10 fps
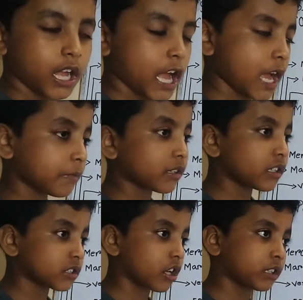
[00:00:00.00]
I'm
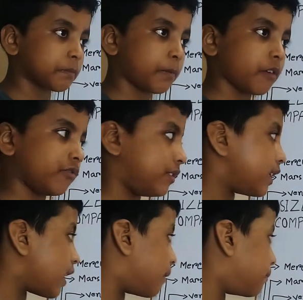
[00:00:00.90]
going to talk about
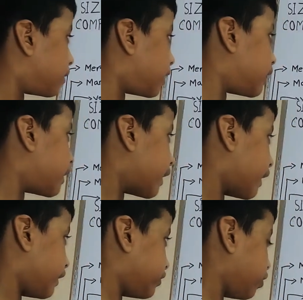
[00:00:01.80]
them
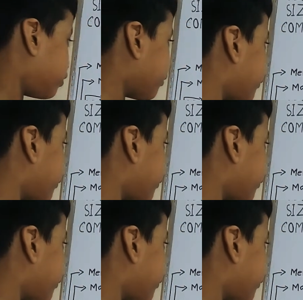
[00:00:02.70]
in another